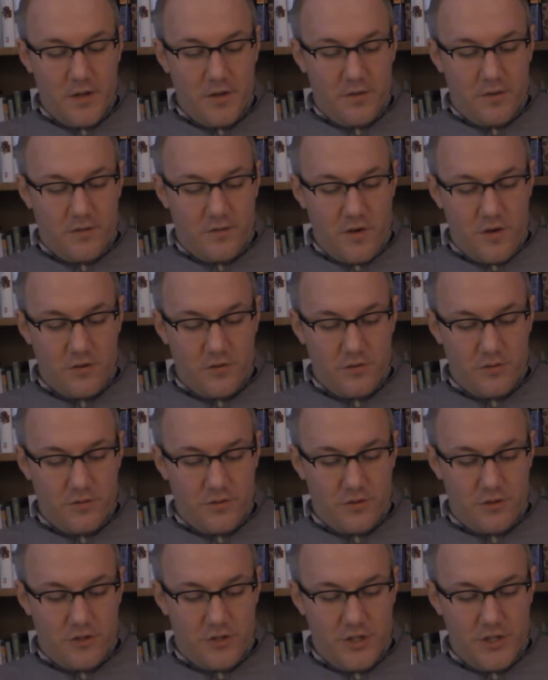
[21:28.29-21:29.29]
So
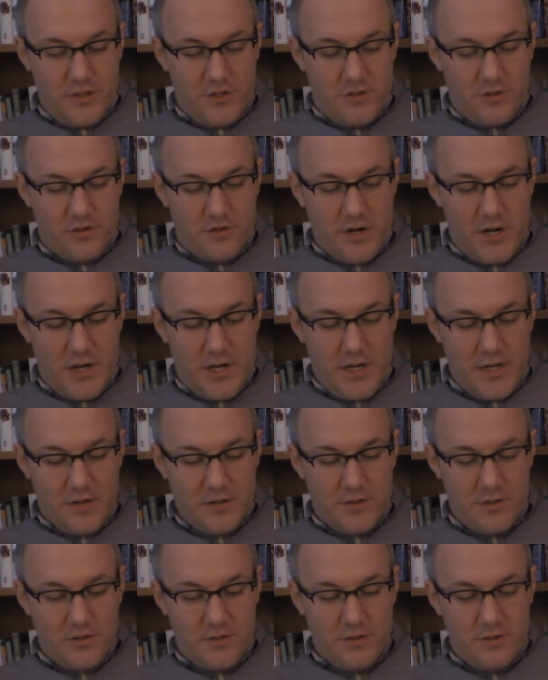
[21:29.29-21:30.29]
she's
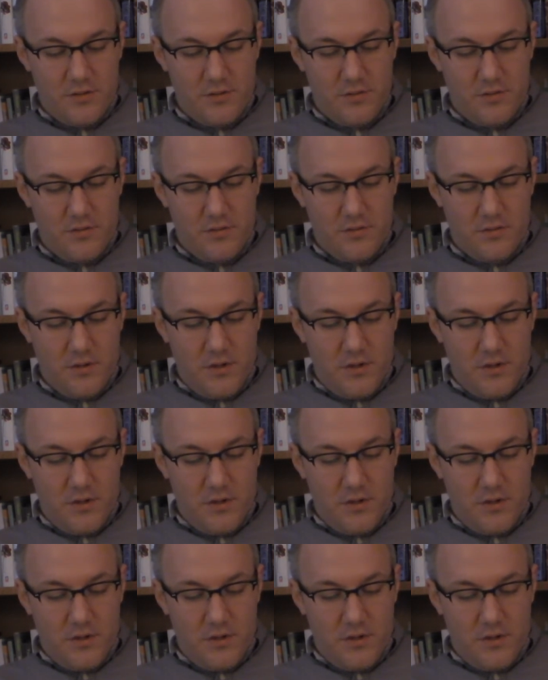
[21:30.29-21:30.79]
trying to